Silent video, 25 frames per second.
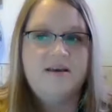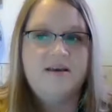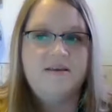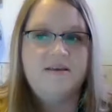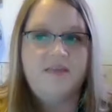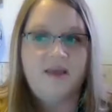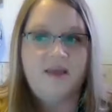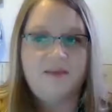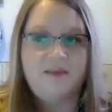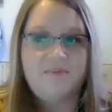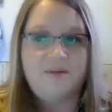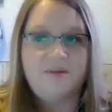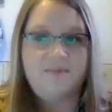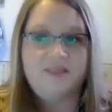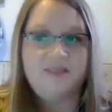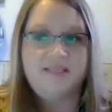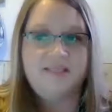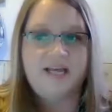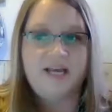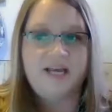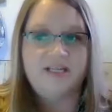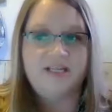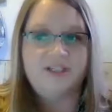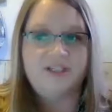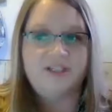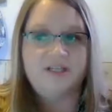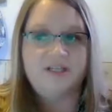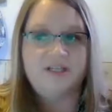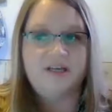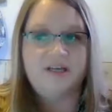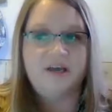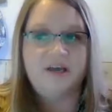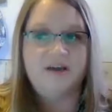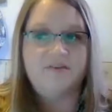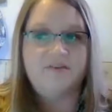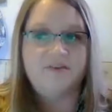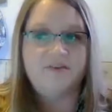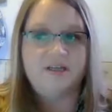The implementation
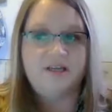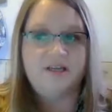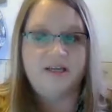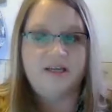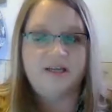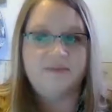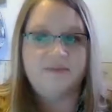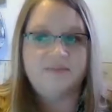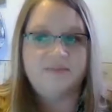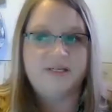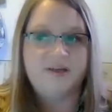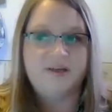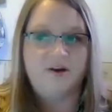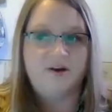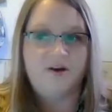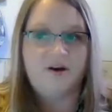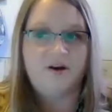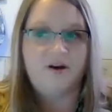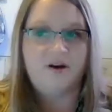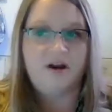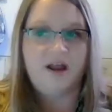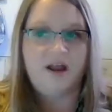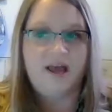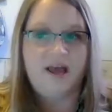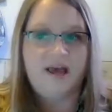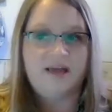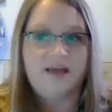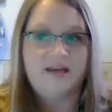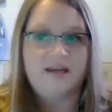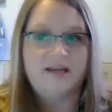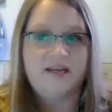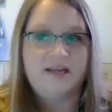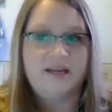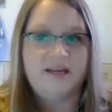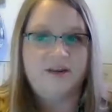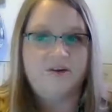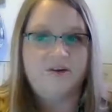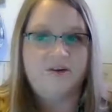of an MDR had
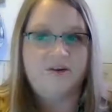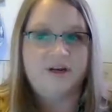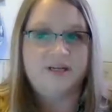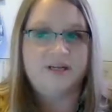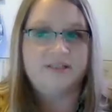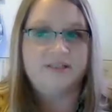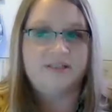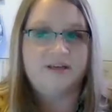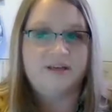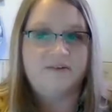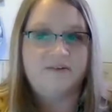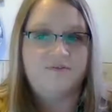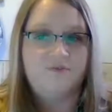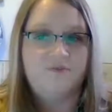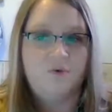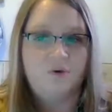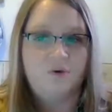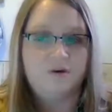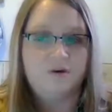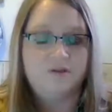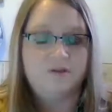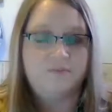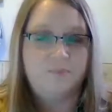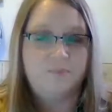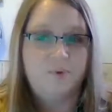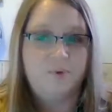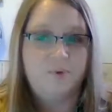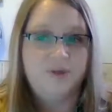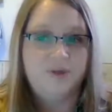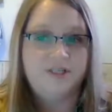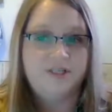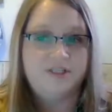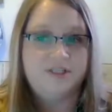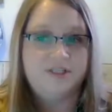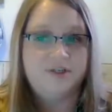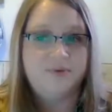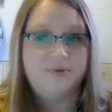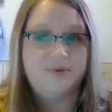an increase of
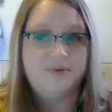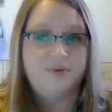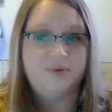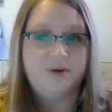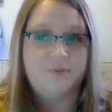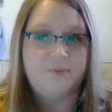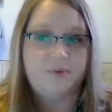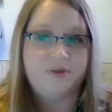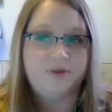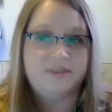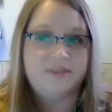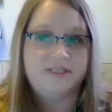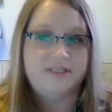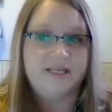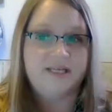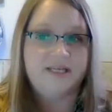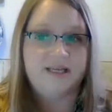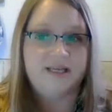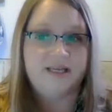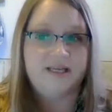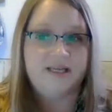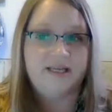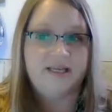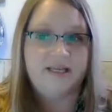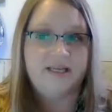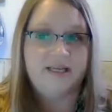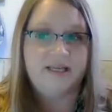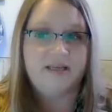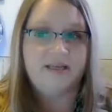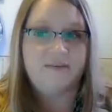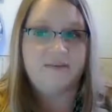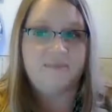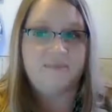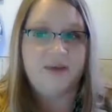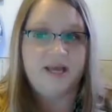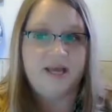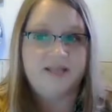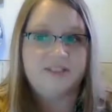4.23%
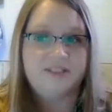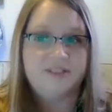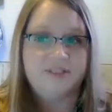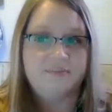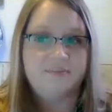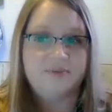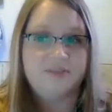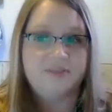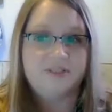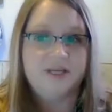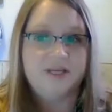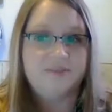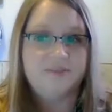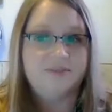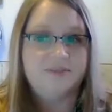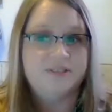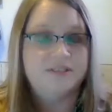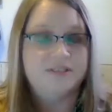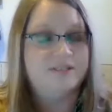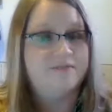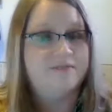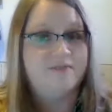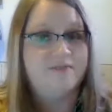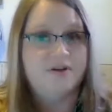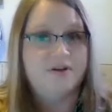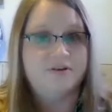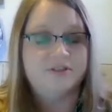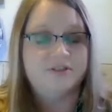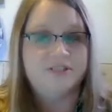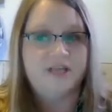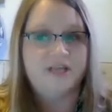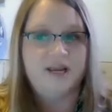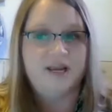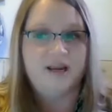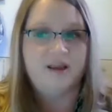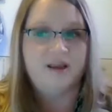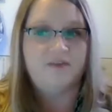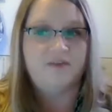in patient perceptions of
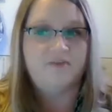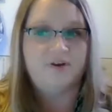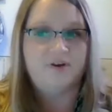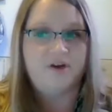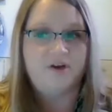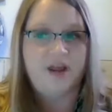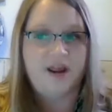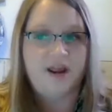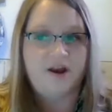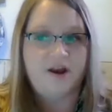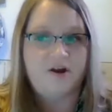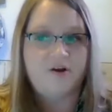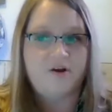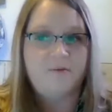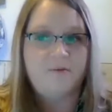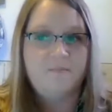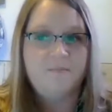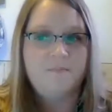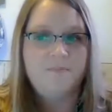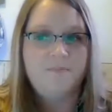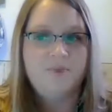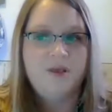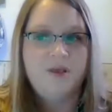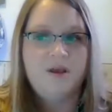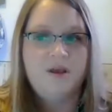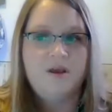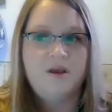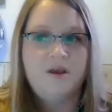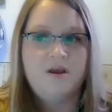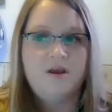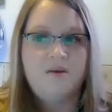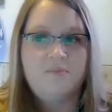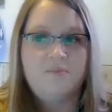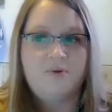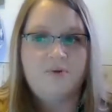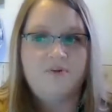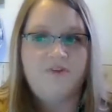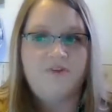understanding of their care.
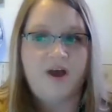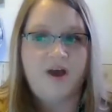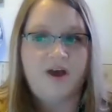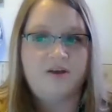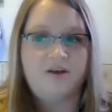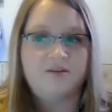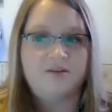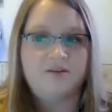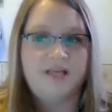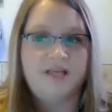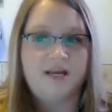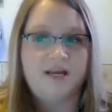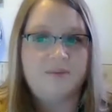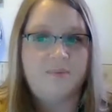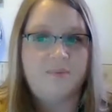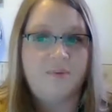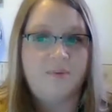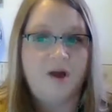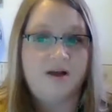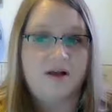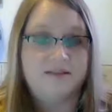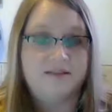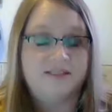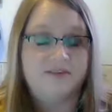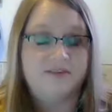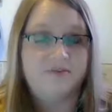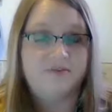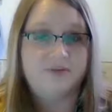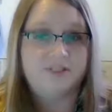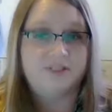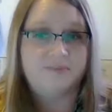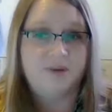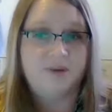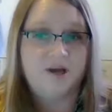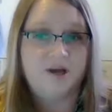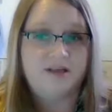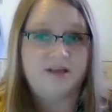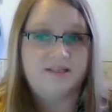Providers had a positive
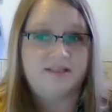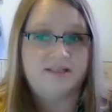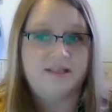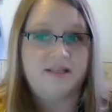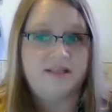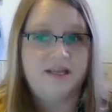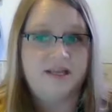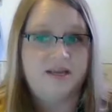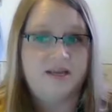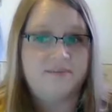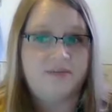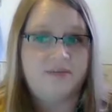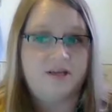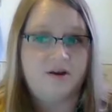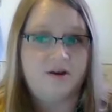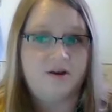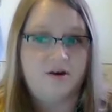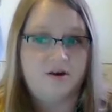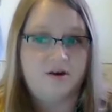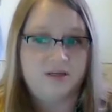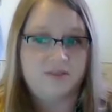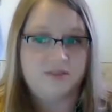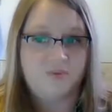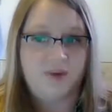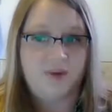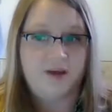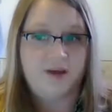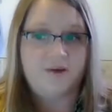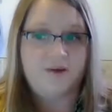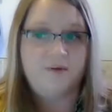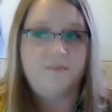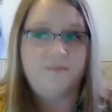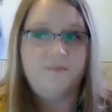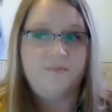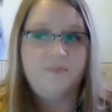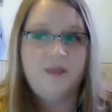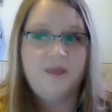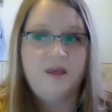response to the MDR as
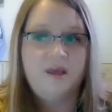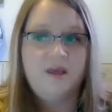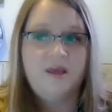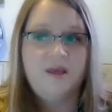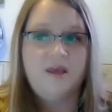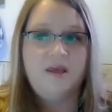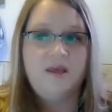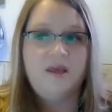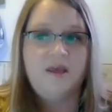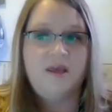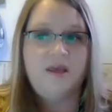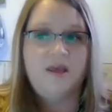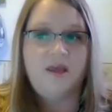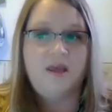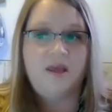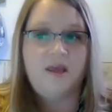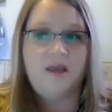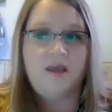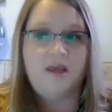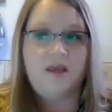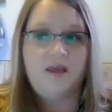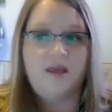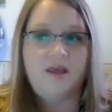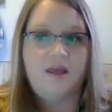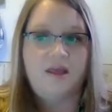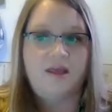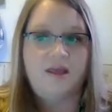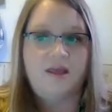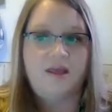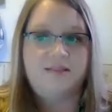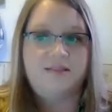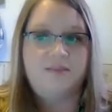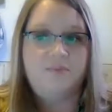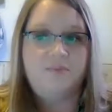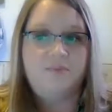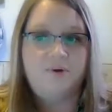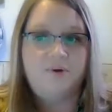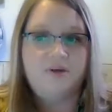well. It's
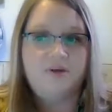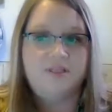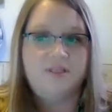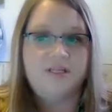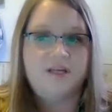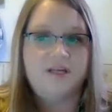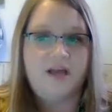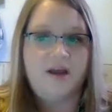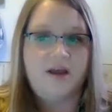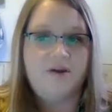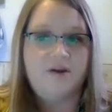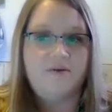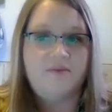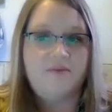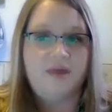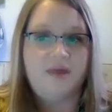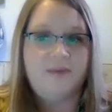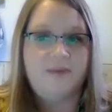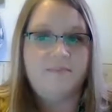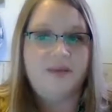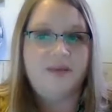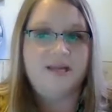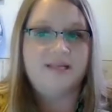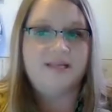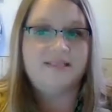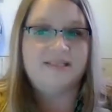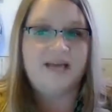important to note that being